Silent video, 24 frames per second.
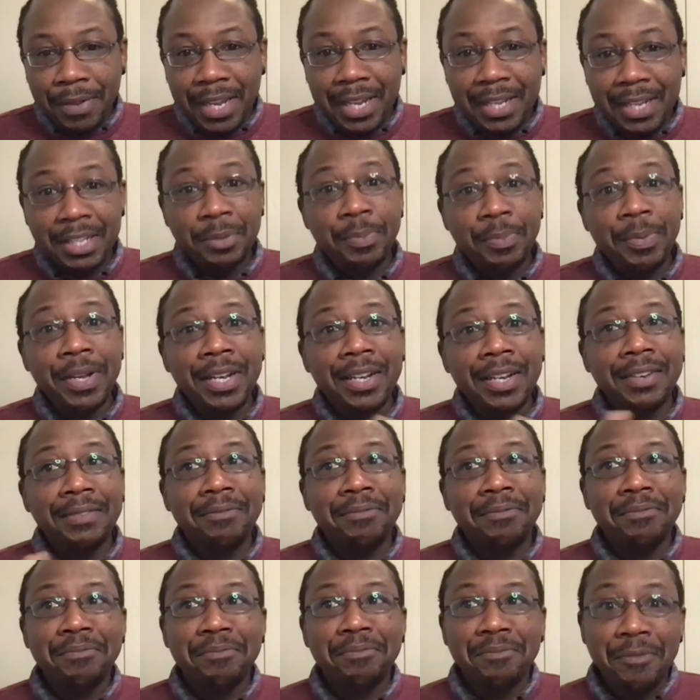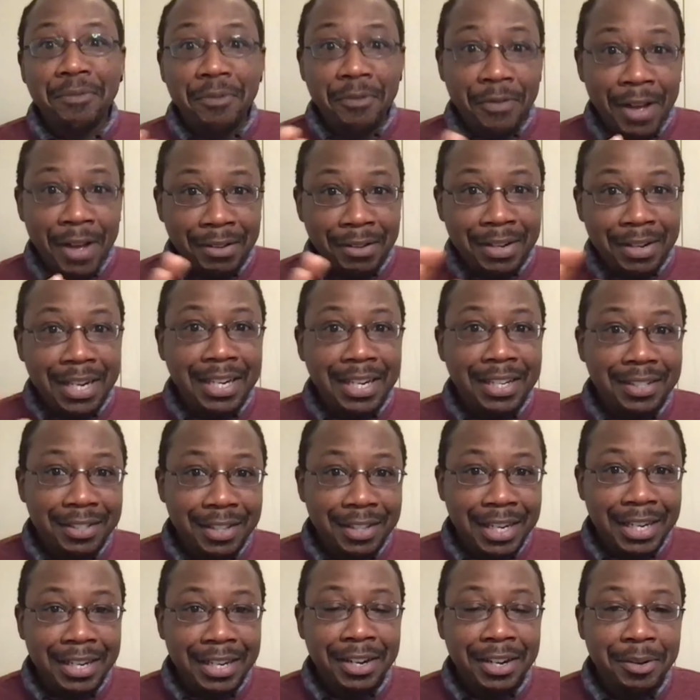it's been found in a
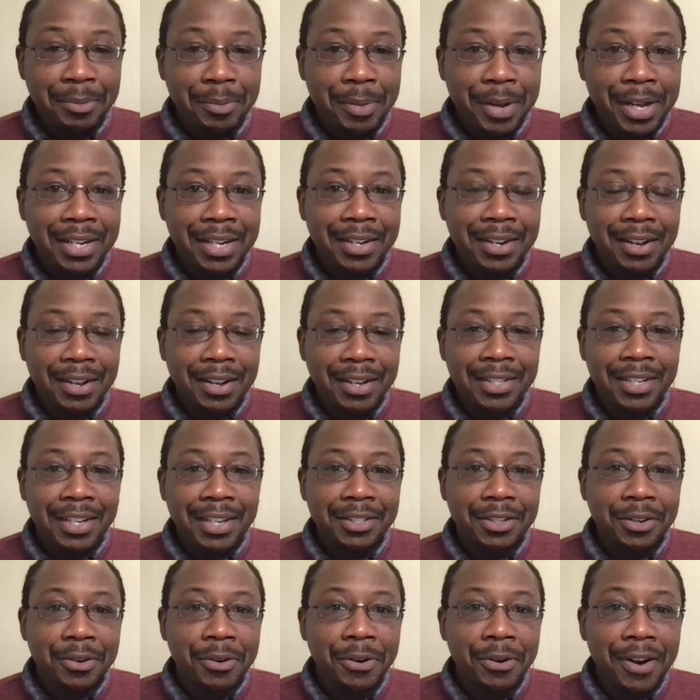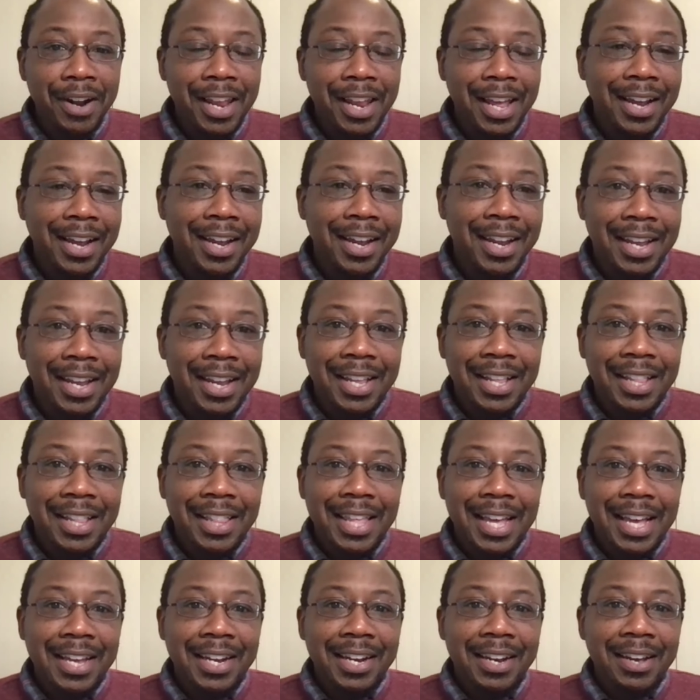study done by Dr. Horelak
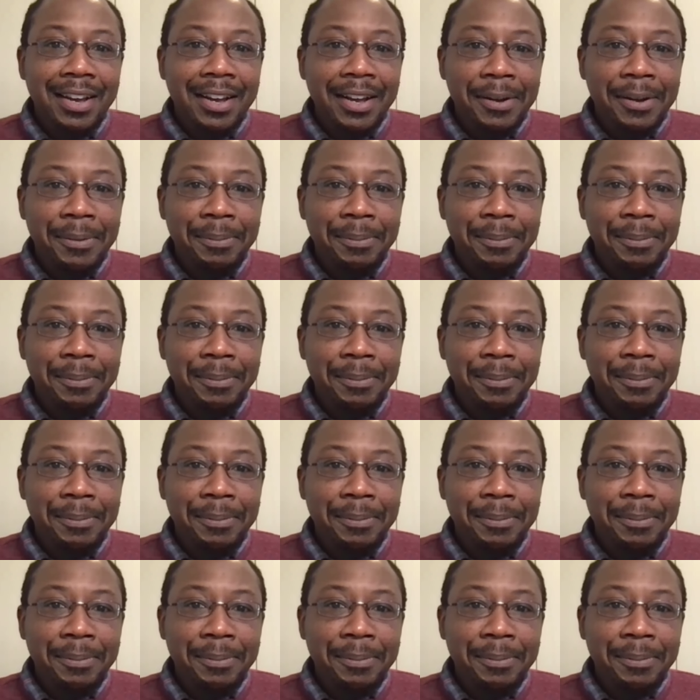that